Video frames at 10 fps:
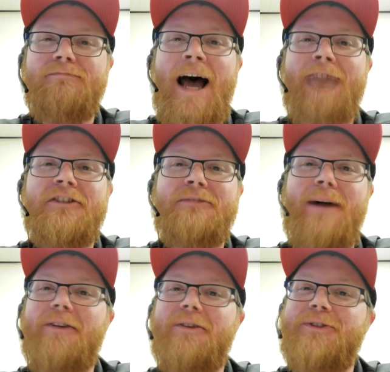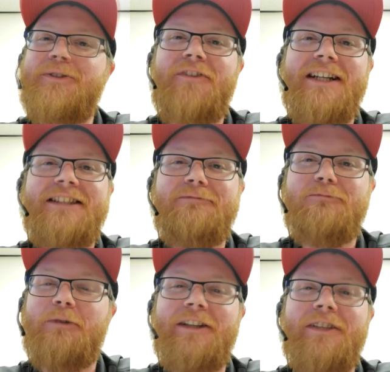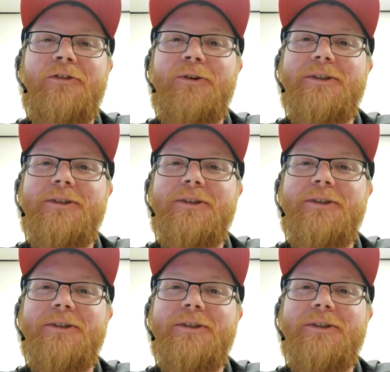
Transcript: have a smile on your face, and we'll get through it.